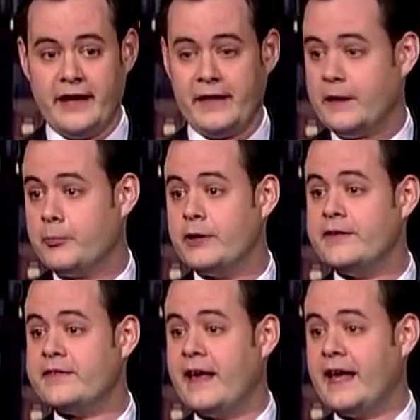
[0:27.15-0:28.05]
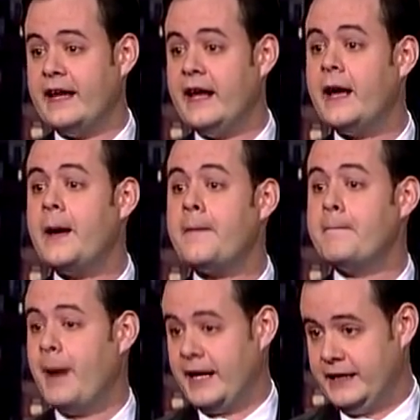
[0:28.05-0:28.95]
and then the priest said,
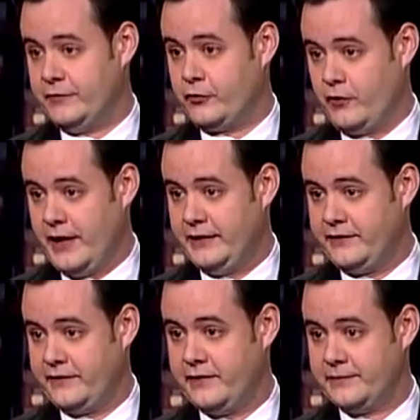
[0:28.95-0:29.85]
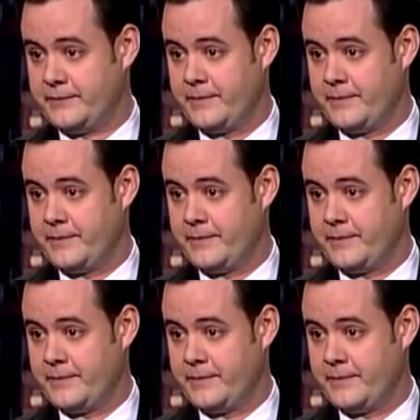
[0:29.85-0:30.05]
"Body of Christ."